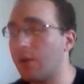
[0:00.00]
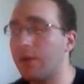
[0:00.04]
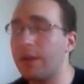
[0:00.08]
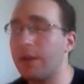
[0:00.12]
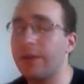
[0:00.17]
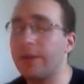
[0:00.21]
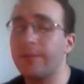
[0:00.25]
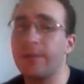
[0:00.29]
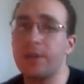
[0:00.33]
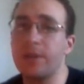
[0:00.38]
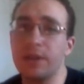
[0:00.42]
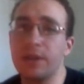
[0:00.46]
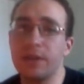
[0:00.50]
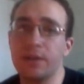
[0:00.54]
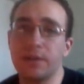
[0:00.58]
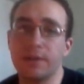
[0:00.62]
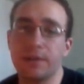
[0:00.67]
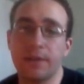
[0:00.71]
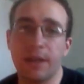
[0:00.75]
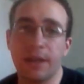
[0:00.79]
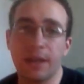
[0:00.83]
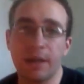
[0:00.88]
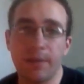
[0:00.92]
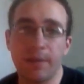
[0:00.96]
if we just
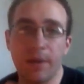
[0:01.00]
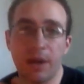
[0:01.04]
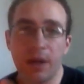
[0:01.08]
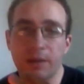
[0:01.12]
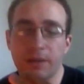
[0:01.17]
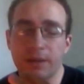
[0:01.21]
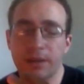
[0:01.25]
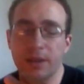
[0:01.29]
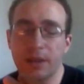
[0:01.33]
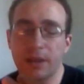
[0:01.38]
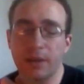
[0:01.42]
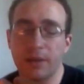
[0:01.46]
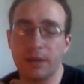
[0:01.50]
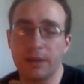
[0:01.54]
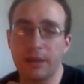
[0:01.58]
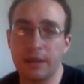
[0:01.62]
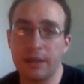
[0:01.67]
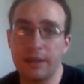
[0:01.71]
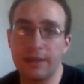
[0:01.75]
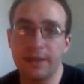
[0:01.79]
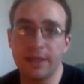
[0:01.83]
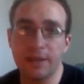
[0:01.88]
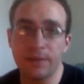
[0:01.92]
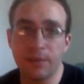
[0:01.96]
think about the
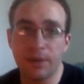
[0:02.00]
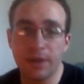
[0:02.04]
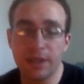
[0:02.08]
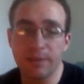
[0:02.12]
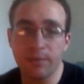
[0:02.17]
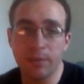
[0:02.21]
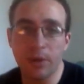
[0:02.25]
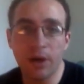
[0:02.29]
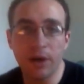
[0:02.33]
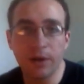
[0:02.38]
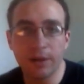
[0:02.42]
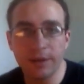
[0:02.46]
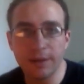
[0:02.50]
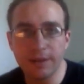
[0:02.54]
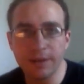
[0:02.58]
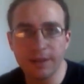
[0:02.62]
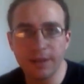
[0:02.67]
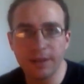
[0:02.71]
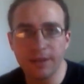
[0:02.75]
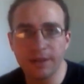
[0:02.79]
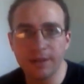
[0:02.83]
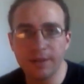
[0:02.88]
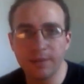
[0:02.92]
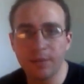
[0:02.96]
easiest one is
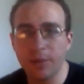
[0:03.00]
Parkinson's.